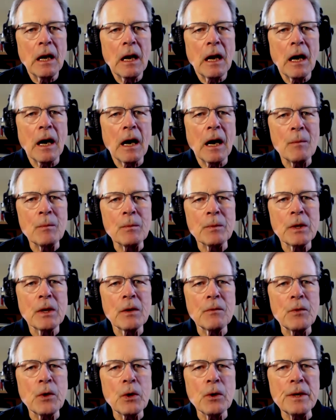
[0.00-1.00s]
um,
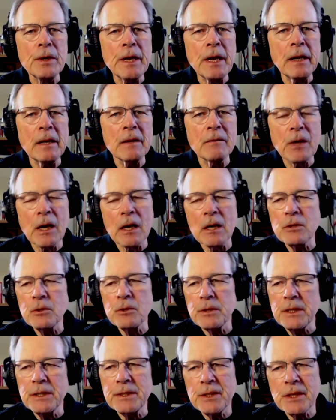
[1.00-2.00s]
if your native
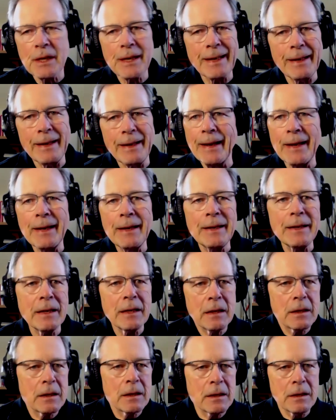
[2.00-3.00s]
country, say
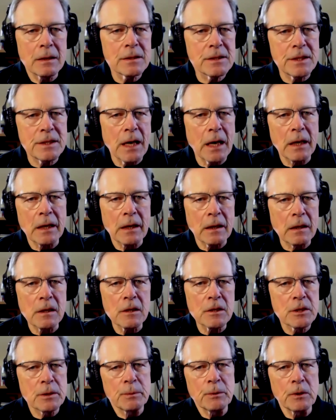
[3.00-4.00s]
India, is not
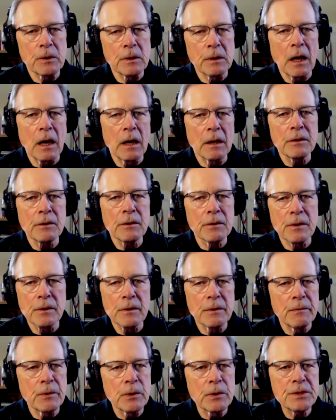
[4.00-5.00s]
eligible under the
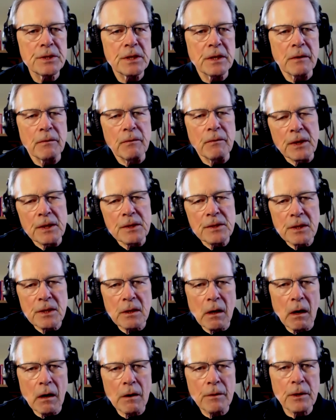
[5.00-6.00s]
diversity visa,
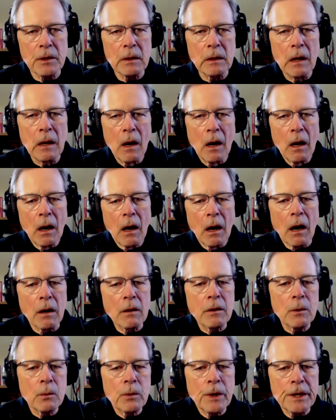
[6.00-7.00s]
are there
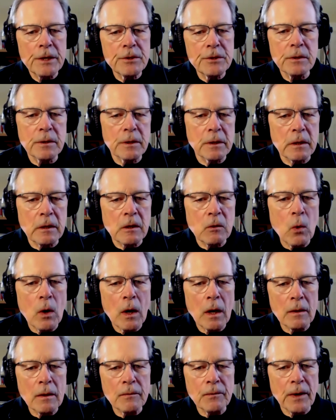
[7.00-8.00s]
other ways you can
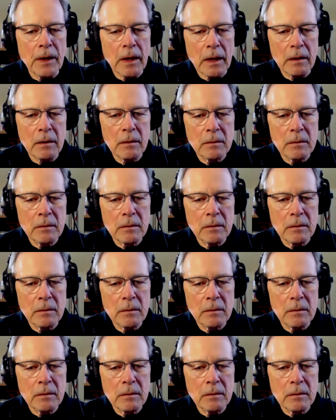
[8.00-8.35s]
qualify?